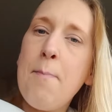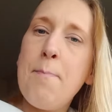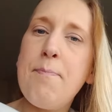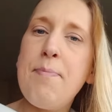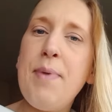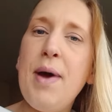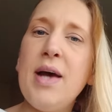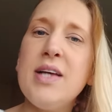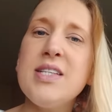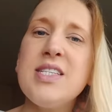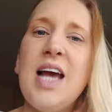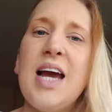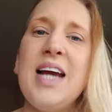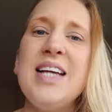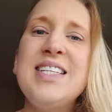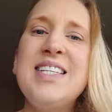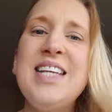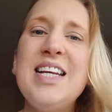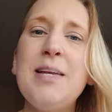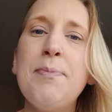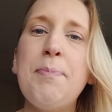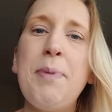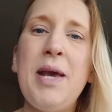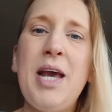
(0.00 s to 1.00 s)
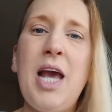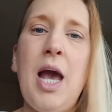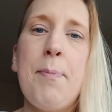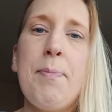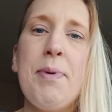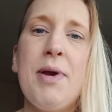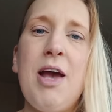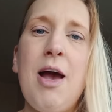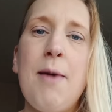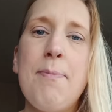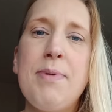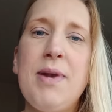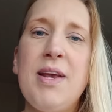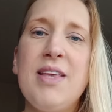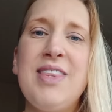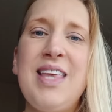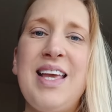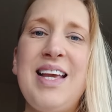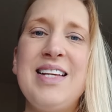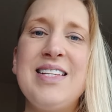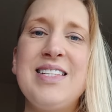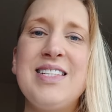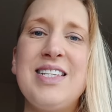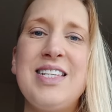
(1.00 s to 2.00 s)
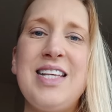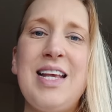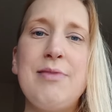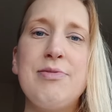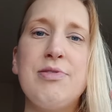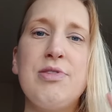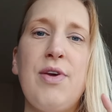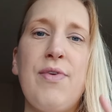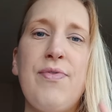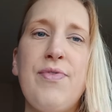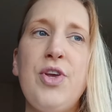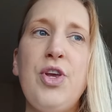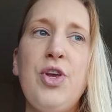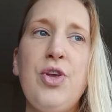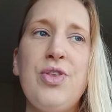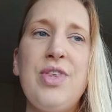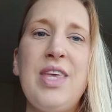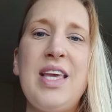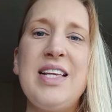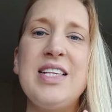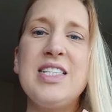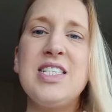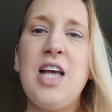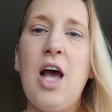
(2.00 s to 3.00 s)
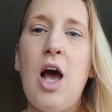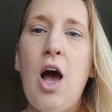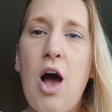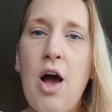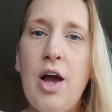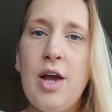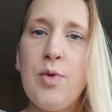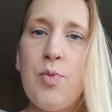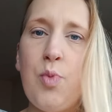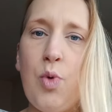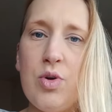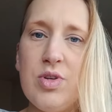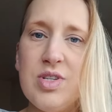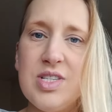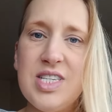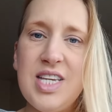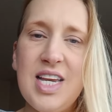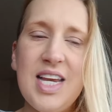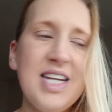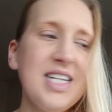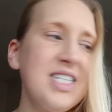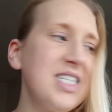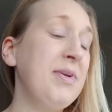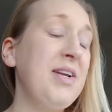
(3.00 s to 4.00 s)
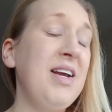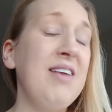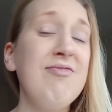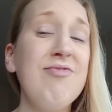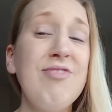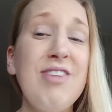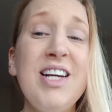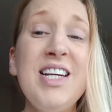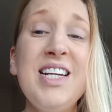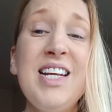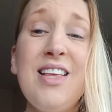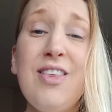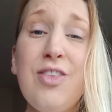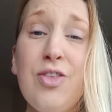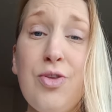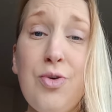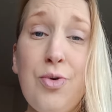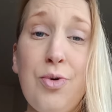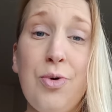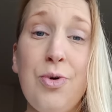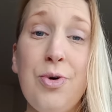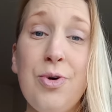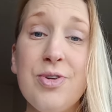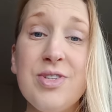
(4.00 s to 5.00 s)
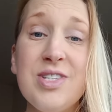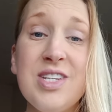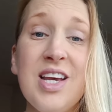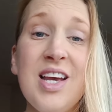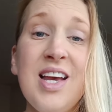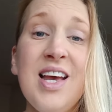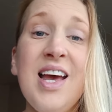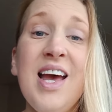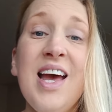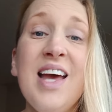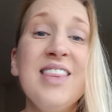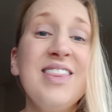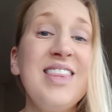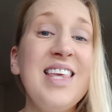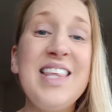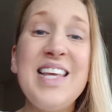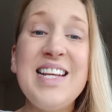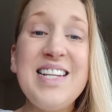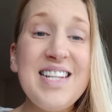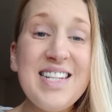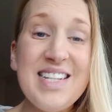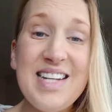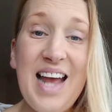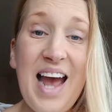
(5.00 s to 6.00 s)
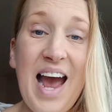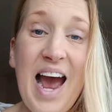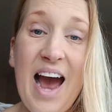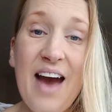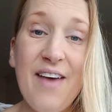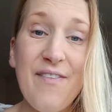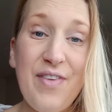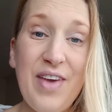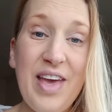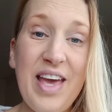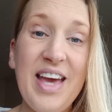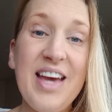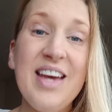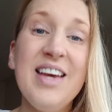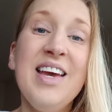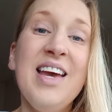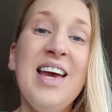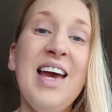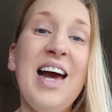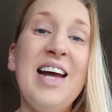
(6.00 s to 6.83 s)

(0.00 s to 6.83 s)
but I did pick up a couple of things because there was a few things that I wanted and I really thought that they didn't have it.